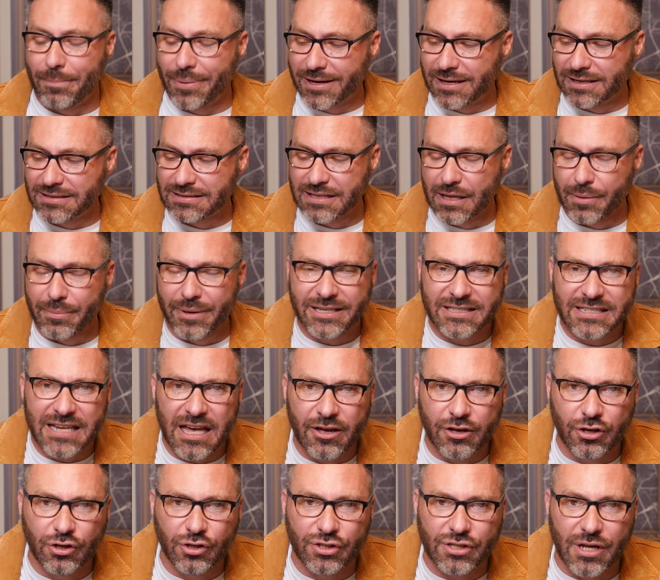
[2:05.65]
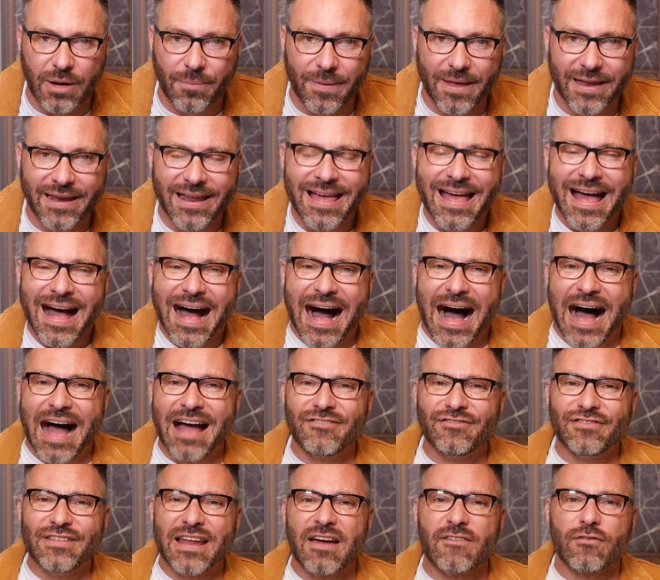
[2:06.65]
Because let me tell you something.
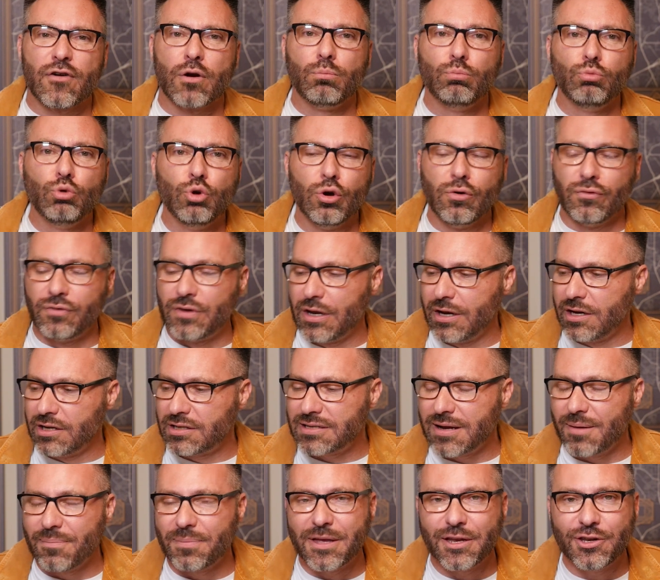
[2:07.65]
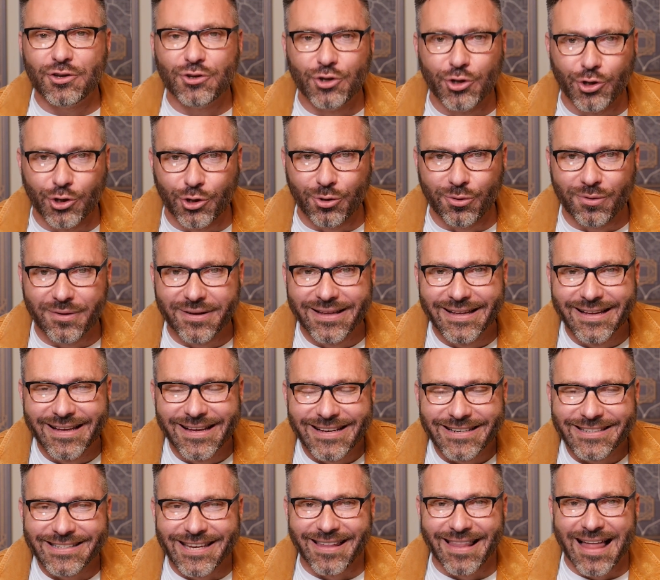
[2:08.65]
I've never moved into something new
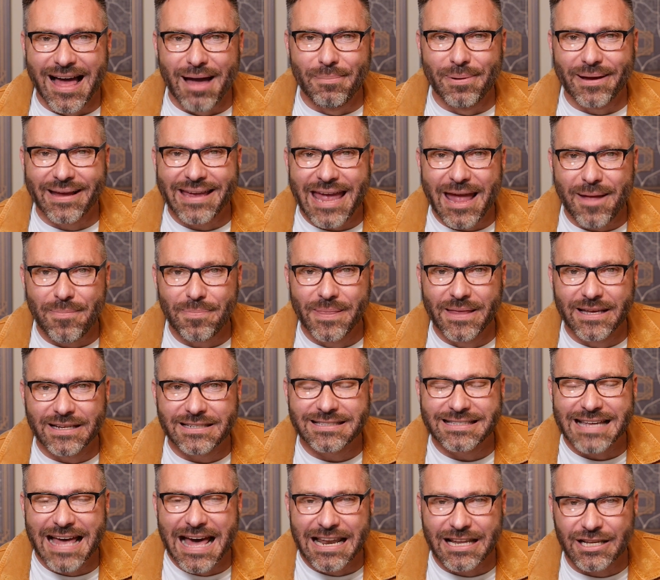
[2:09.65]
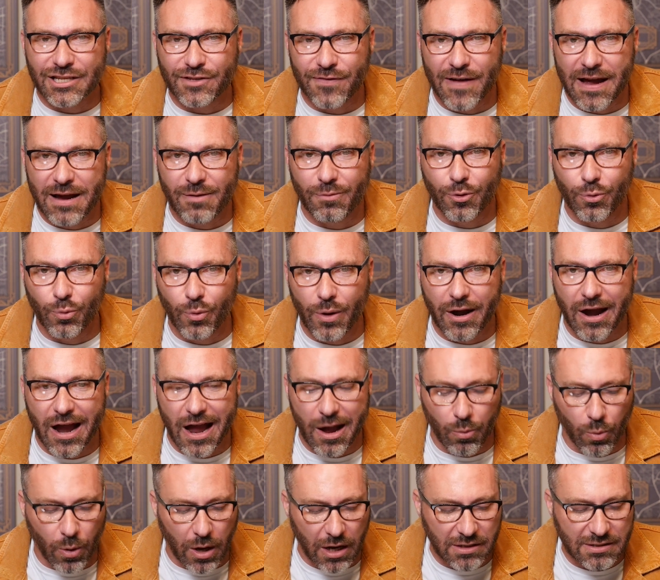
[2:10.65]
till I became dissatisfied with where
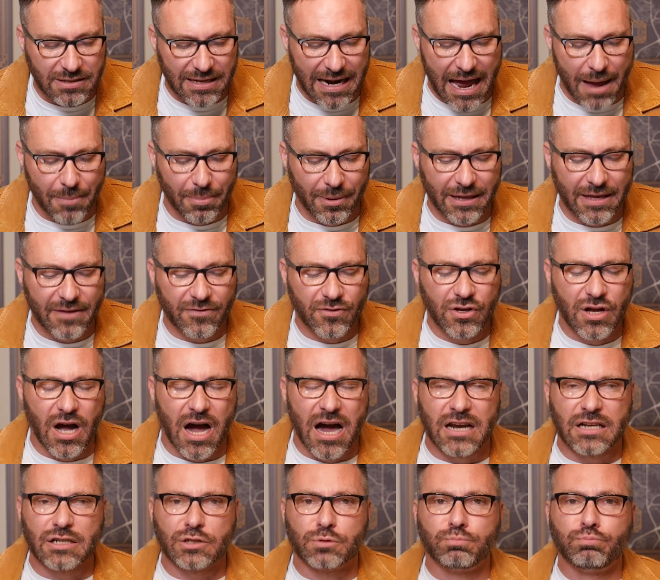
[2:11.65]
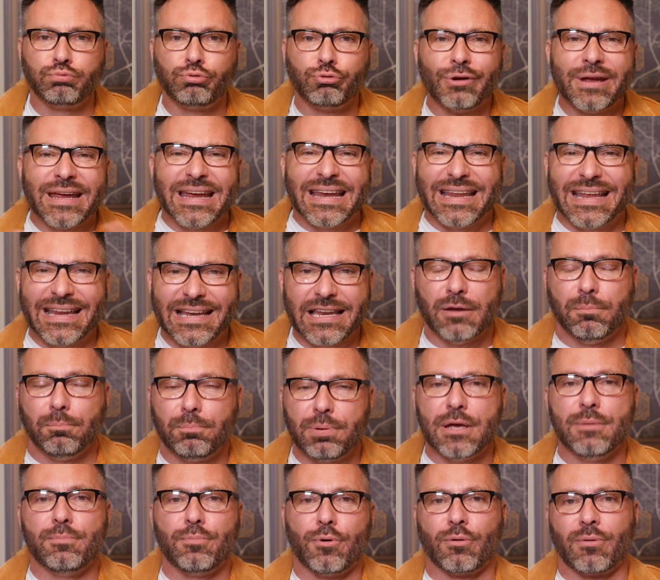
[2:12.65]
I was. And I believe God is breeding in
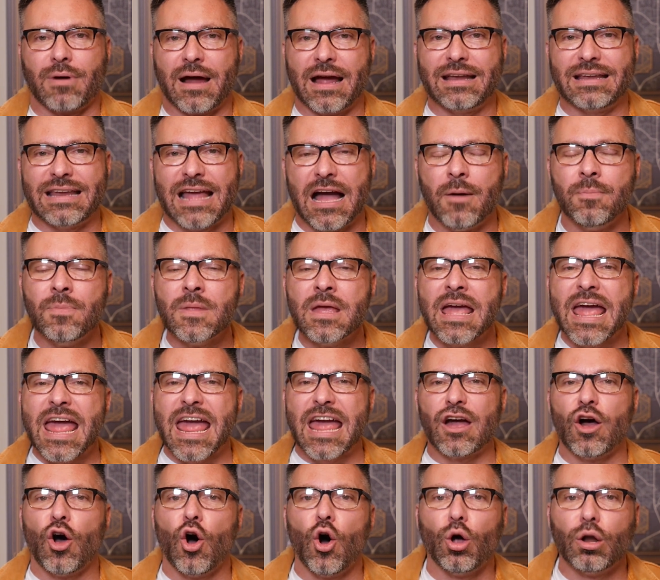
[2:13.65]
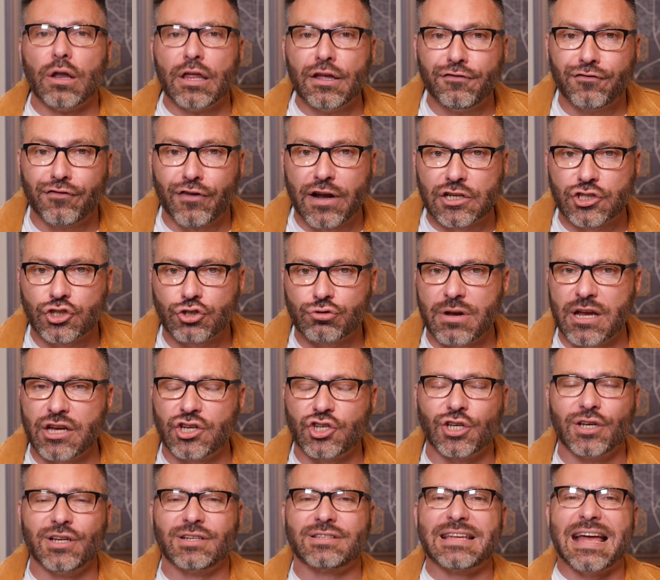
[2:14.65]
people right now a holy
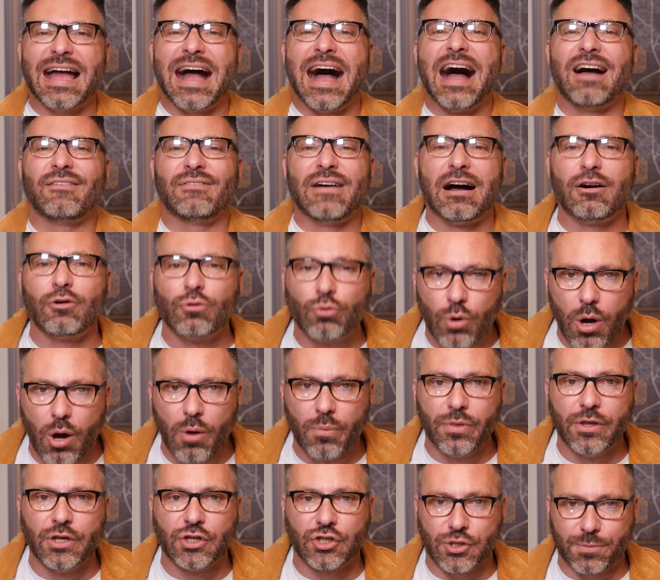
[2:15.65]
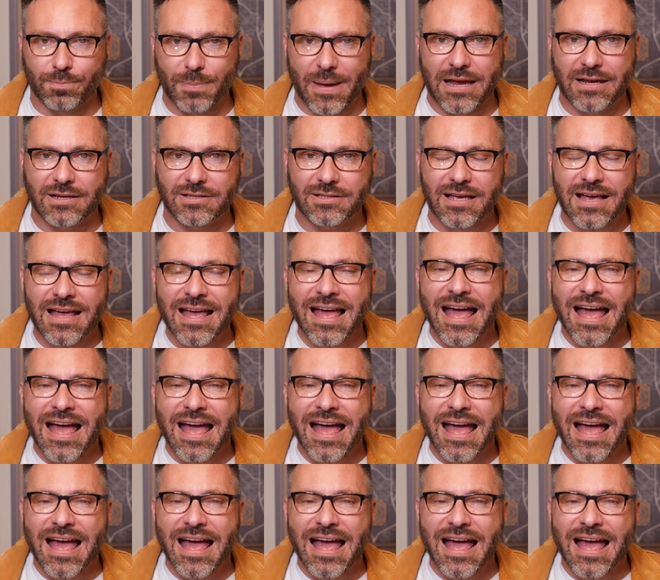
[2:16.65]
frustration to say, I've outgrown this space.